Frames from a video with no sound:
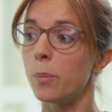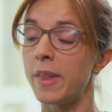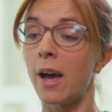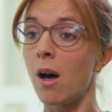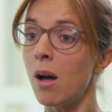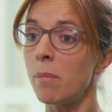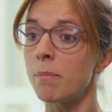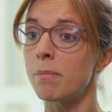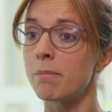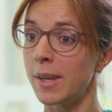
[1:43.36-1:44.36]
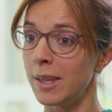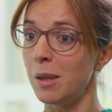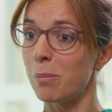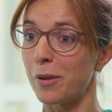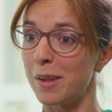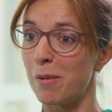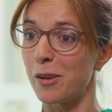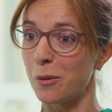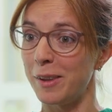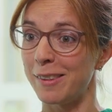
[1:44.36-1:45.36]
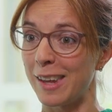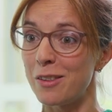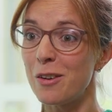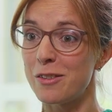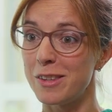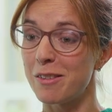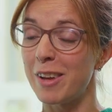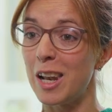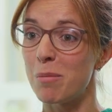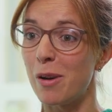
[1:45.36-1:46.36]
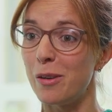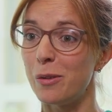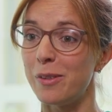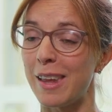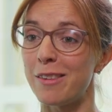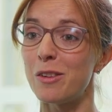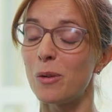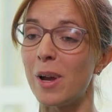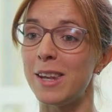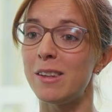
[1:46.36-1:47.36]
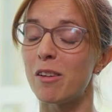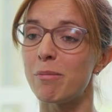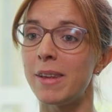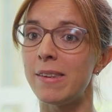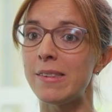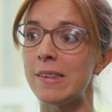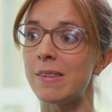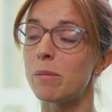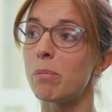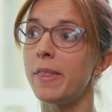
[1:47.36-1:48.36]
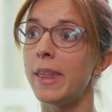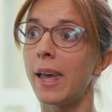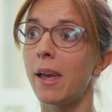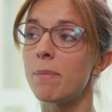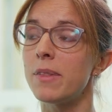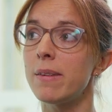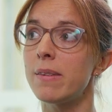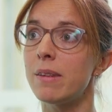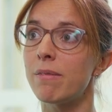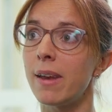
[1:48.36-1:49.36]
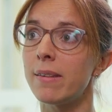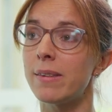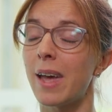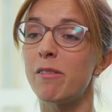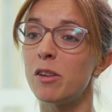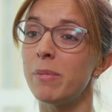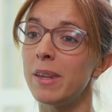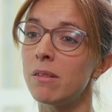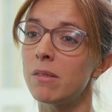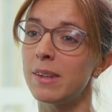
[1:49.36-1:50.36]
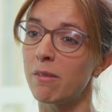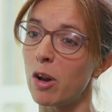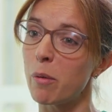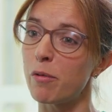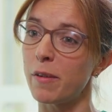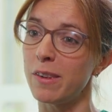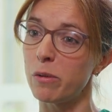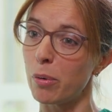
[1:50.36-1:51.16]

There are many portable screening technologies available to test the quality of medicines, but they, these devices haven't been developed for this